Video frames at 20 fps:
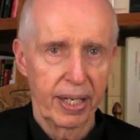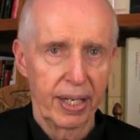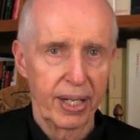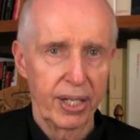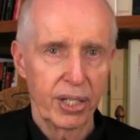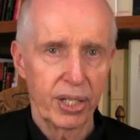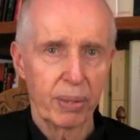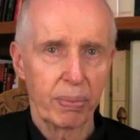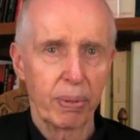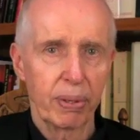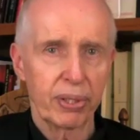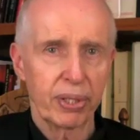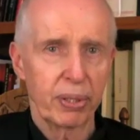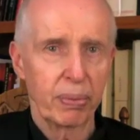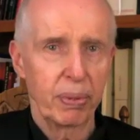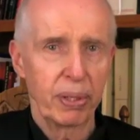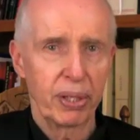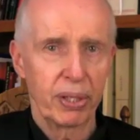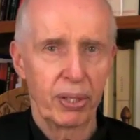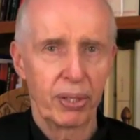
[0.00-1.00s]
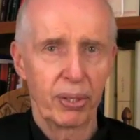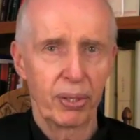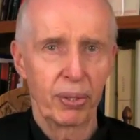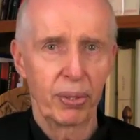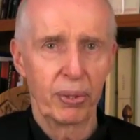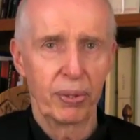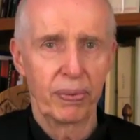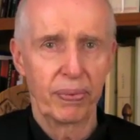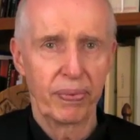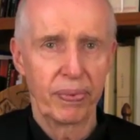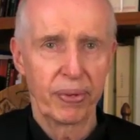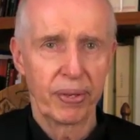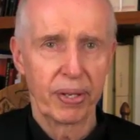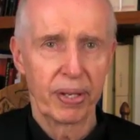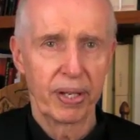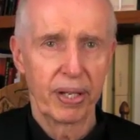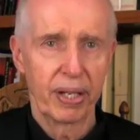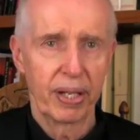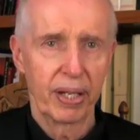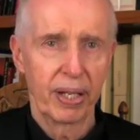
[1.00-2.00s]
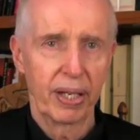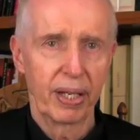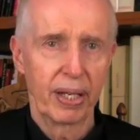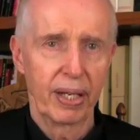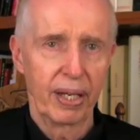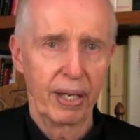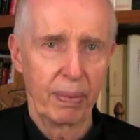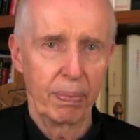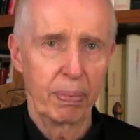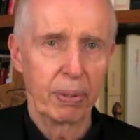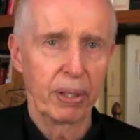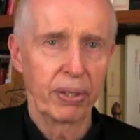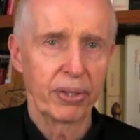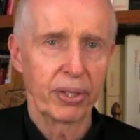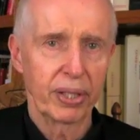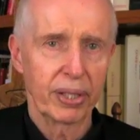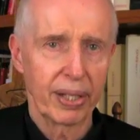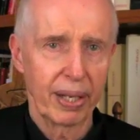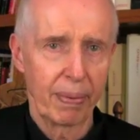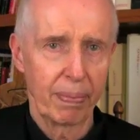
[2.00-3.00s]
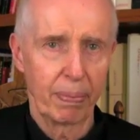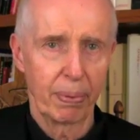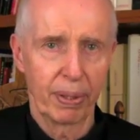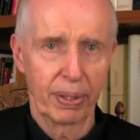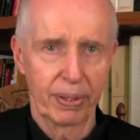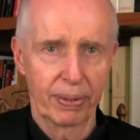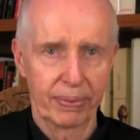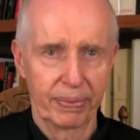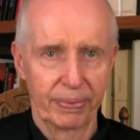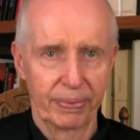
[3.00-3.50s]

He's supposed to be a Jew. He built the temple.